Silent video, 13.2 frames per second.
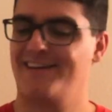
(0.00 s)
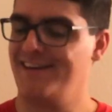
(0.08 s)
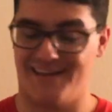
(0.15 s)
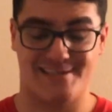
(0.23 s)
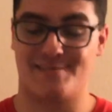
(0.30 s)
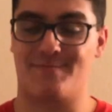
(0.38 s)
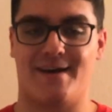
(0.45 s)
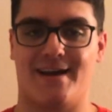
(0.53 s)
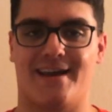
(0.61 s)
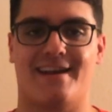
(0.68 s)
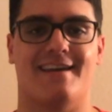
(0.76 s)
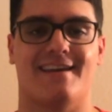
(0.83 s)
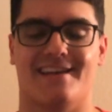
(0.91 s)
It's
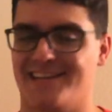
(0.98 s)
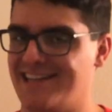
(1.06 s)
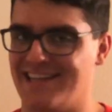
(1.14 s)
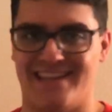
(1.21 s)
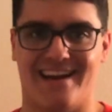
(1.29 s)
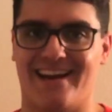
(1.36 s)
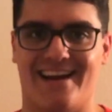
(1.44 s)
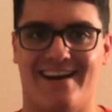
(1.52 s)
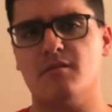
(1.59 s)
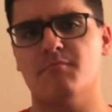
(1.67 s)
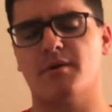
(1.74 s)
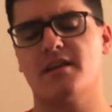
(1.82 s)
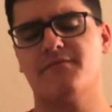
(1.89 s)
mine, and there you go.
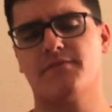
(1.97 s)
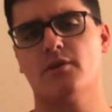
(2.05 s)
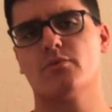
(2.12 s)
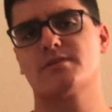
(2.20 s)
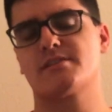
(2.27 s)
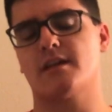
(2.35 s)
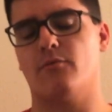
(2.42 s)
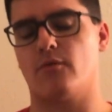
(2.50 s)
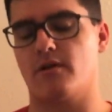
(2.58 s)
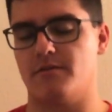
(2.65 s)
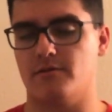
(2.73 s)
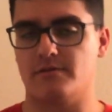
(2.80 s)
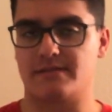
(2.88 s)
But if you were one
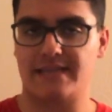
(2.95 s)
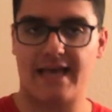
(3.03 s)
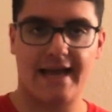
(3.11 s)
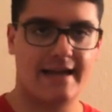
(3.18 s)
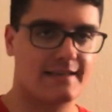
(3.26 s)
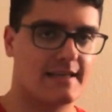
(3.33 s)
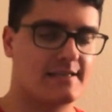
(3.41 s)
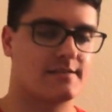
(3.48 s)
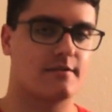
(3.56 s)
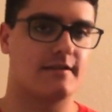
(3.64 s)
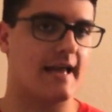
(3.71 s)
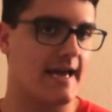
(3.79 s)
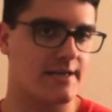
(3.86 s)
of those
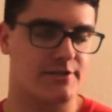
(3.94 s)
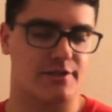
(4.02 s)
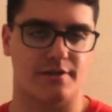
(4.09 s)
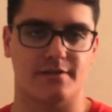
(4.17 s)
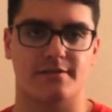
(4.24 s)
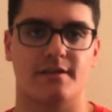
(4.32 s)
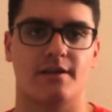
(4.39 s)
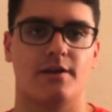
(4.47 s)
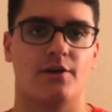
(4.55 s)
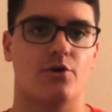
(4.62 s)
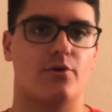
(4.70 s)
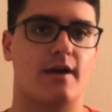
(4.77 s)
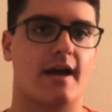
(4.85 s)
lackluster Dashers
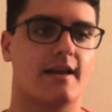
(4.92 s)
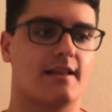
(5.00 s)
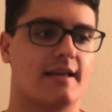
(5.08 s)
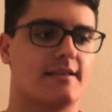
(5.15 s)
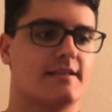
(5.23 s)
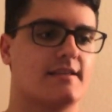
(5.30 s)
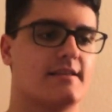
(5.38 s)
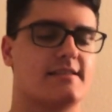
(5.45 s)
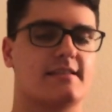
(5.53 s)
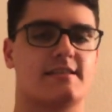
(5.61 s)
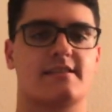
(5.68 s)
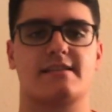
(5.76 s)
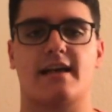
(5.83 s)
who kind of did this
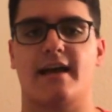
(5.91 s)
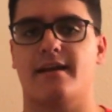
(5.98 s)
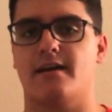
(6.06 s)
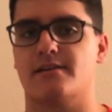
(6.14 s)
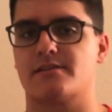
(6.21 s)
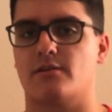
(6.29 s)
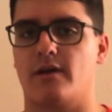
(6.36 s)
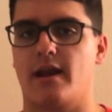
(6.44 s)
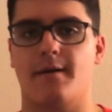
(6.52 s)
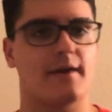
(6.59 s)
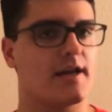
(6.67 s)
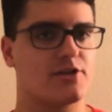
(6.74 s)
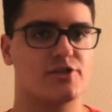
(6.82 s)
as a side hustle, and I'm not